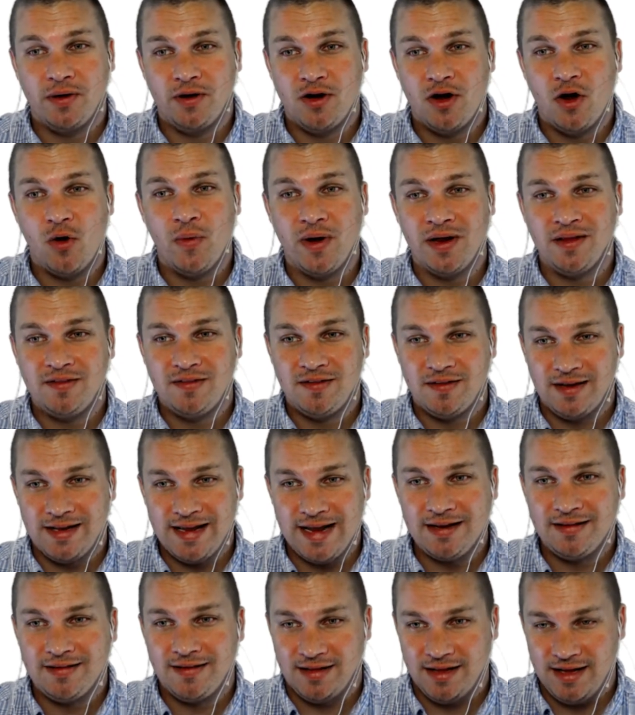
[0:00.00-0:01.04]

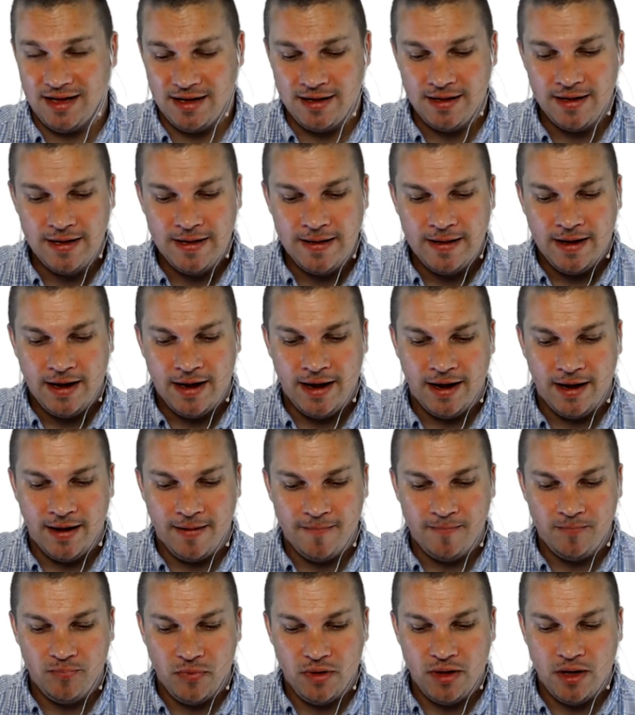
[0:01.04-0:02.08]
Coincidentally,
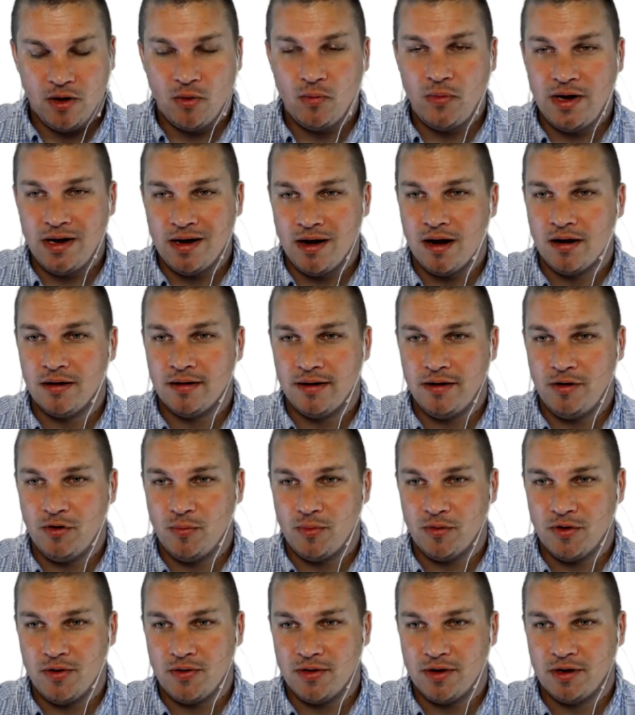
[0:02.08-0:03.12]
we are a new
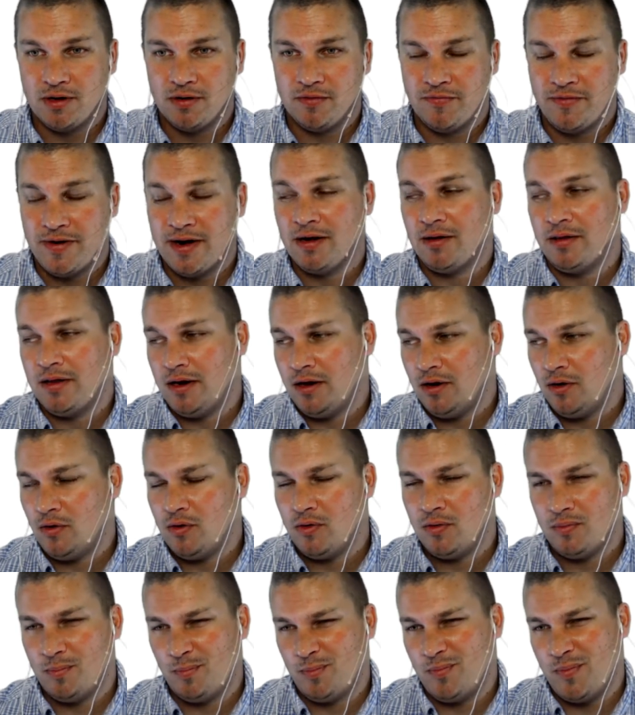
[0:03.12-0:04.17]
broker, fairly
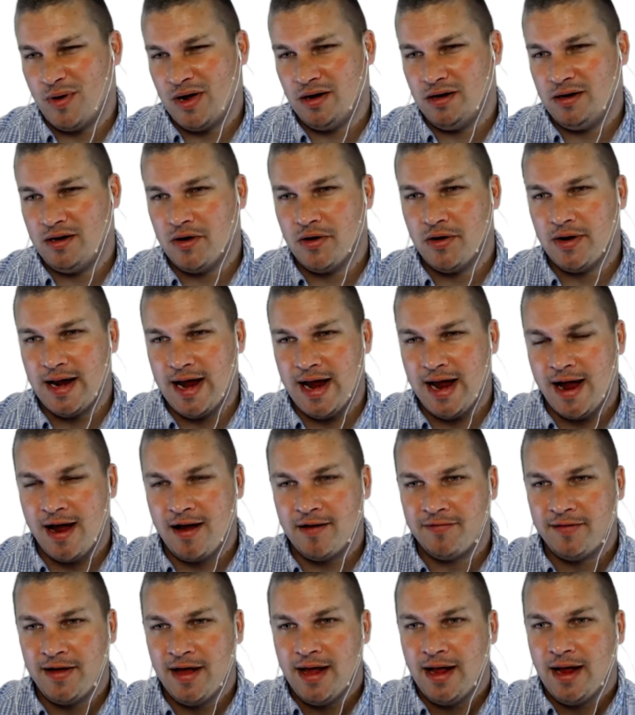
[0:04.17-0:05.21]
new, about a year and a
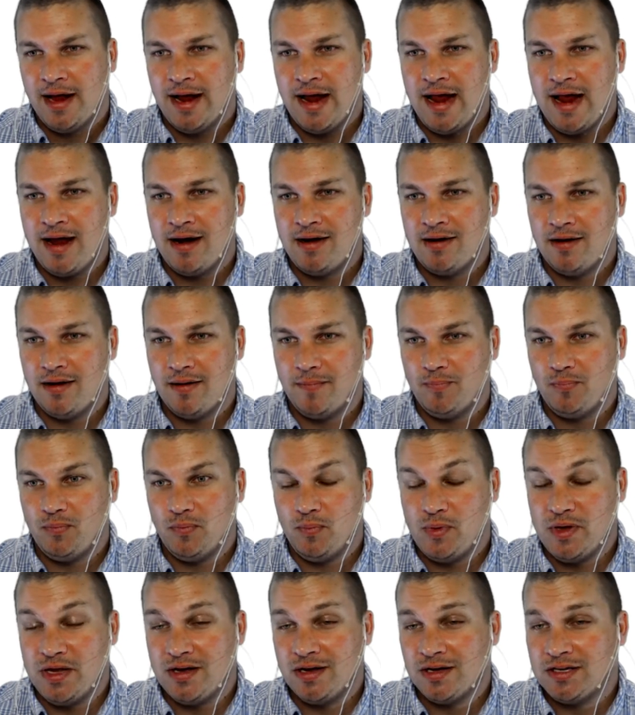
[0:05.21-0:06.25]
half, and
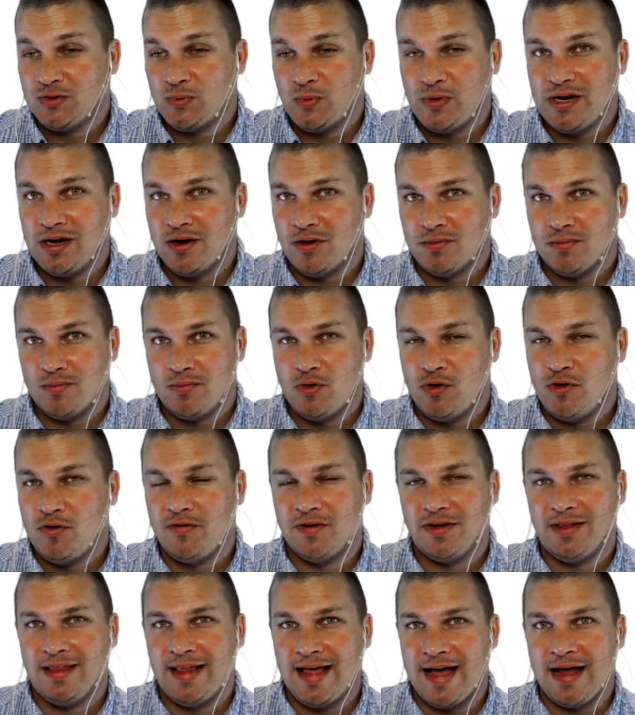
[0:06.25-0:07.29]
because we don't move
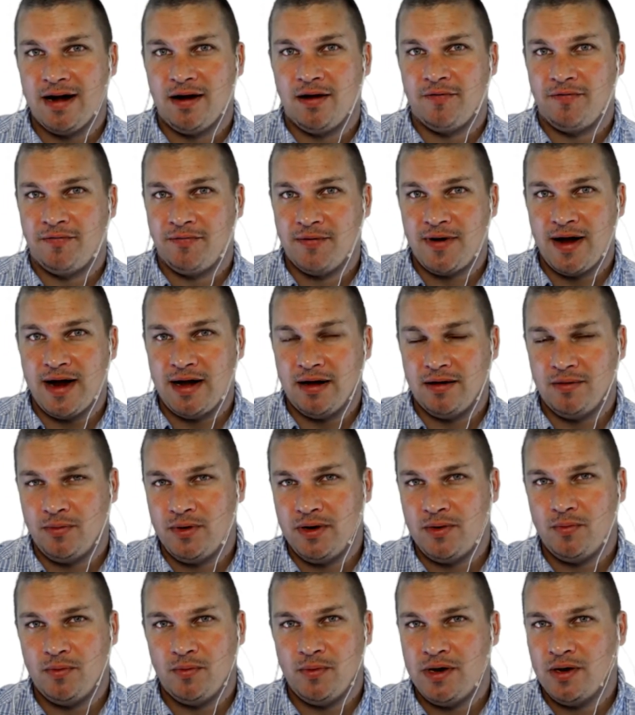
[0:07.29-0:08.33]
a lot of freight,
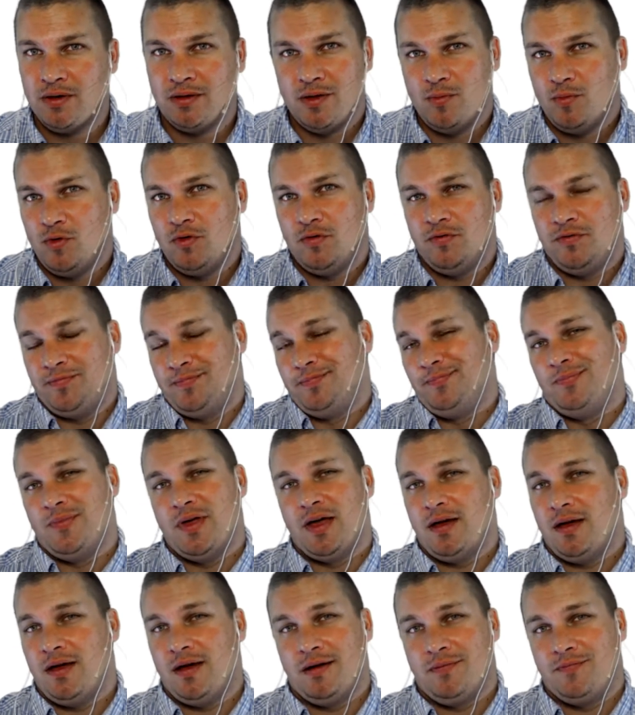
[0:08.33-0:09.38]
we only move
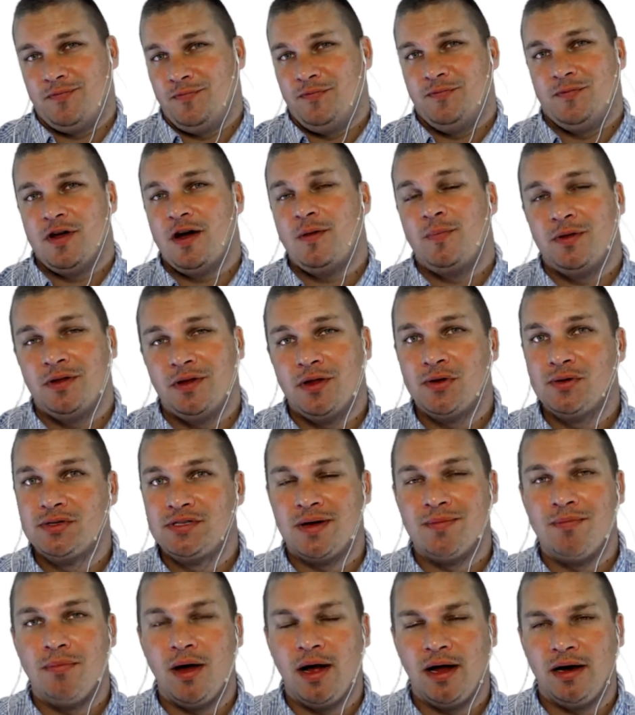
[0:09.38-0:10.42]
a couple loads
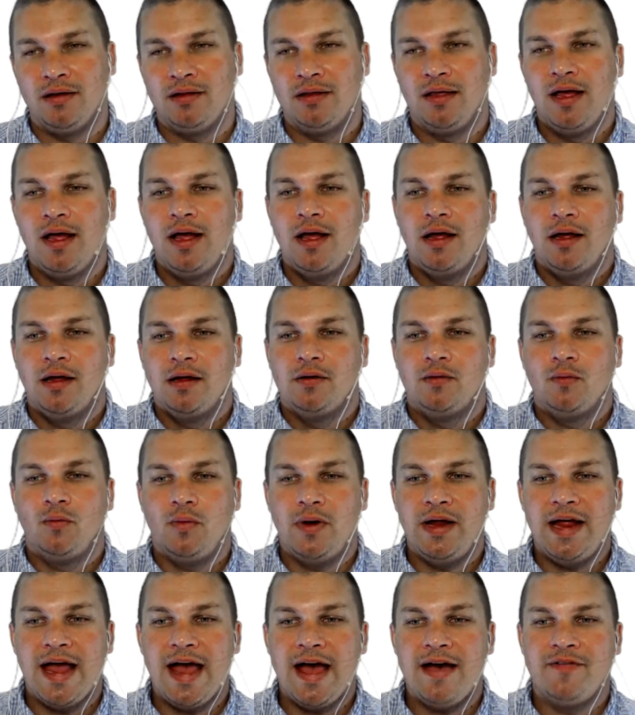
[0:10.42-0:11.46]
a month.
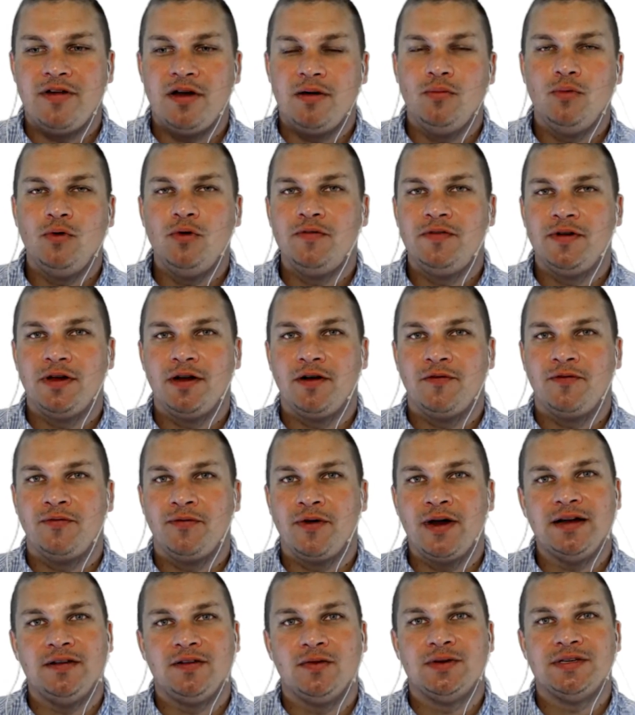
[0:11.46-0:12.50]
We haven't moved enough
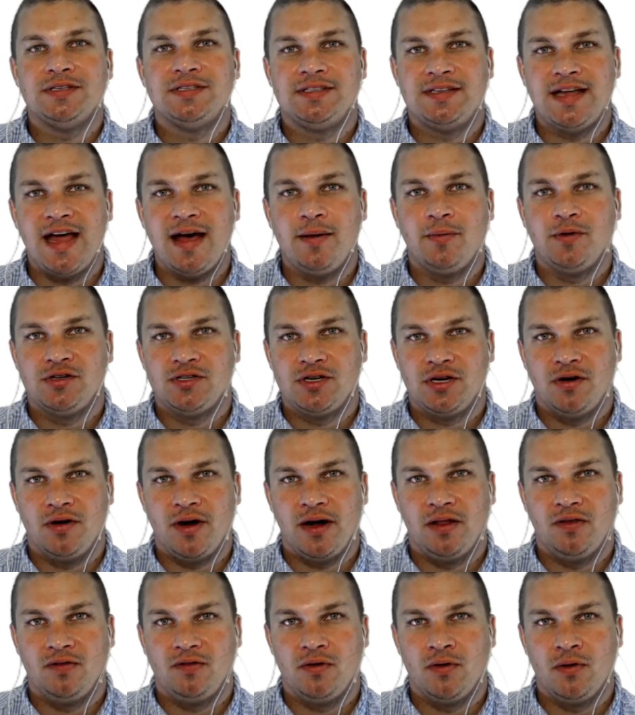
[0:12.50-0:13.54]
freight to establish a
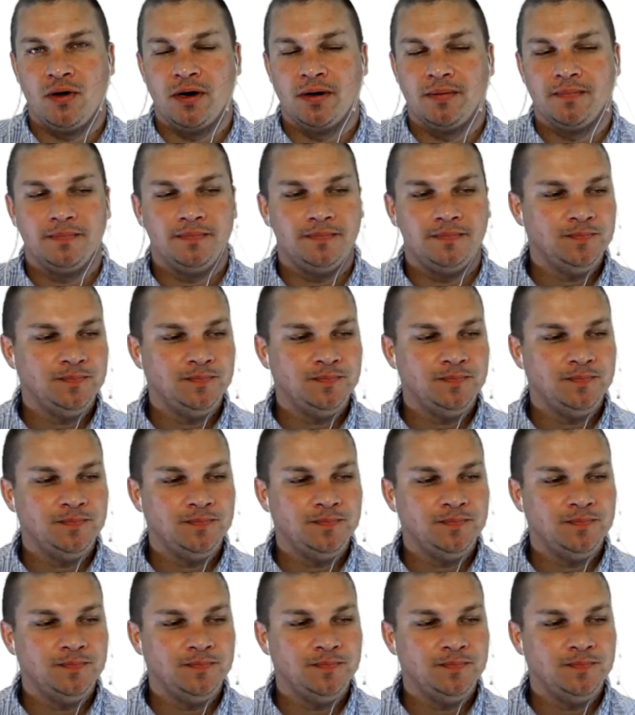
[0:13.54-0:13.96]
credit score.